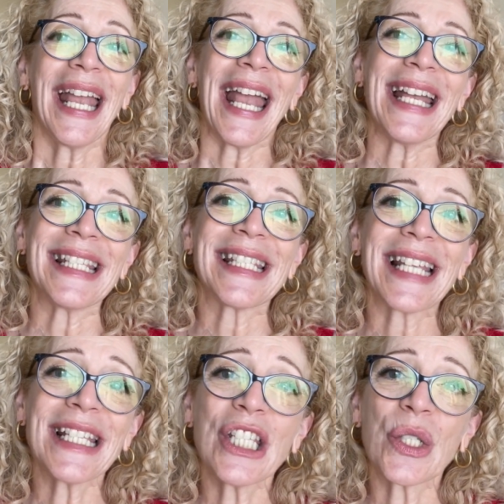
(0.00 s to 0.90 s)
and
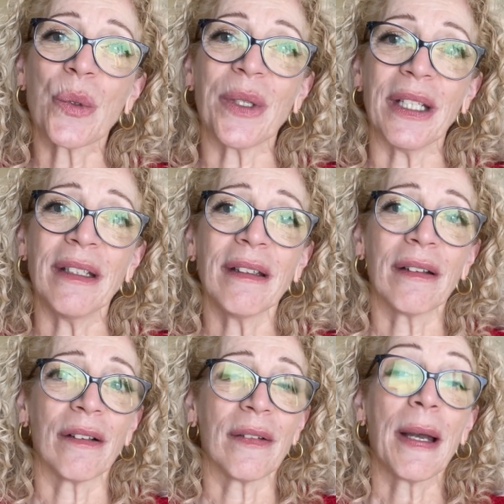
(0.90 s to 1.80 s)
sunscreen
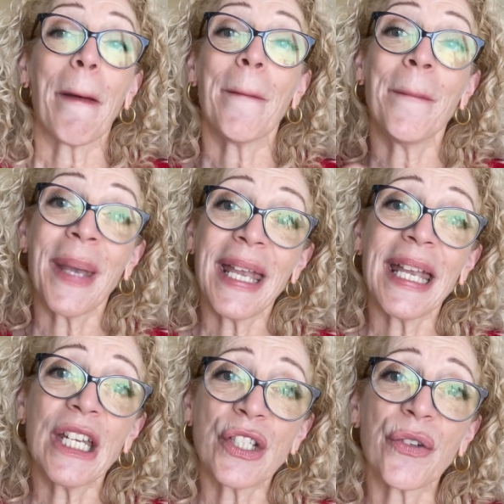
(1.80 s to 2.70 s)
may
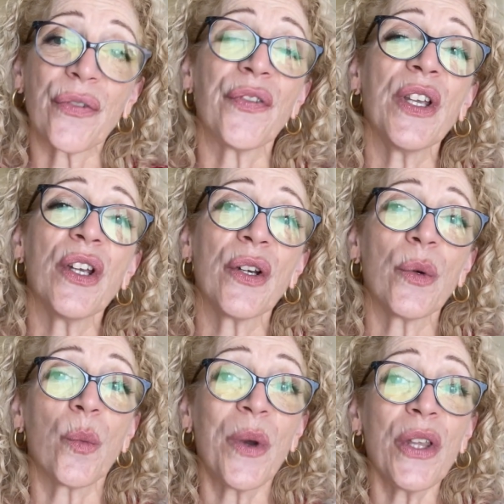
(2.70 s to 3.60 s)

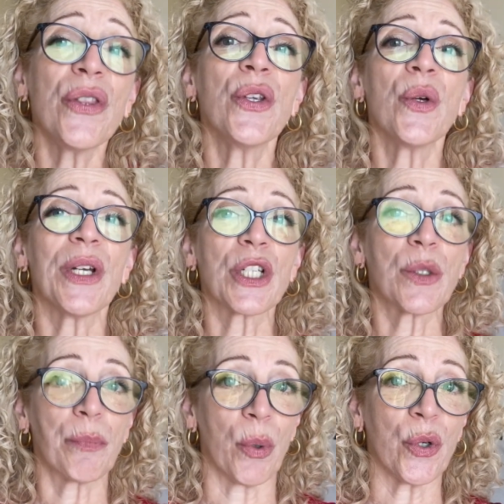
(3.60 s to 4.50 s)
interfere with your
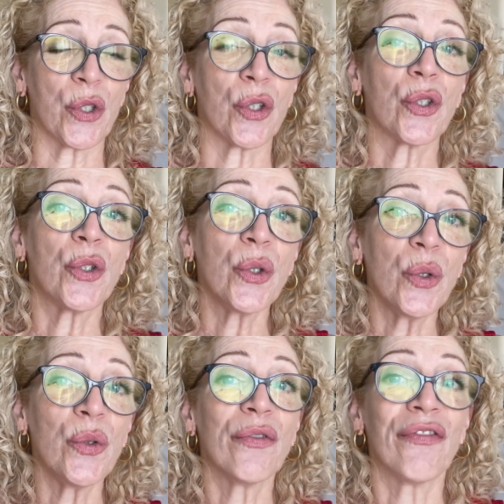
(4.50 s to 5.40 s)
exposure
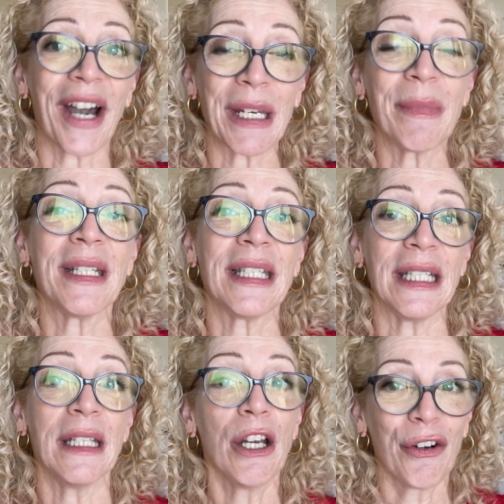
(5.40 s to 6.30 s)
to vitamin
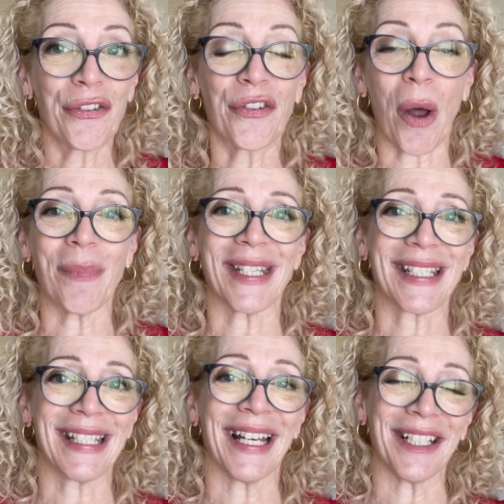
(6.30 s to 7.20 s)
D from the
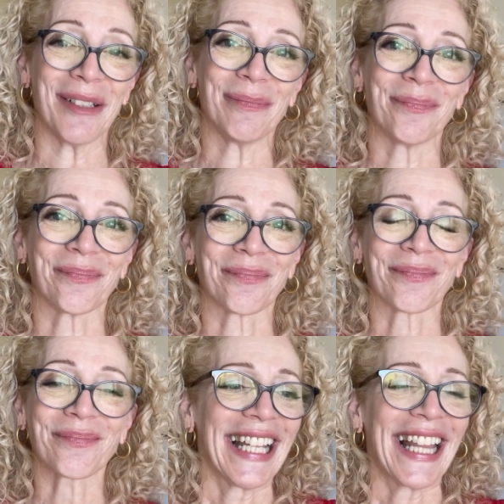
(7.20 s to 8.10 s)
sun.
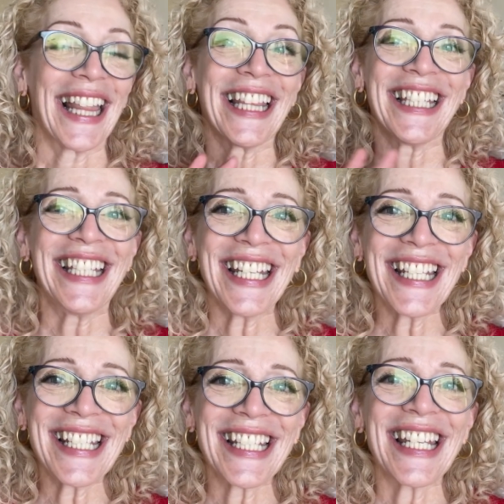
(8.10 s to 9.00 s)
This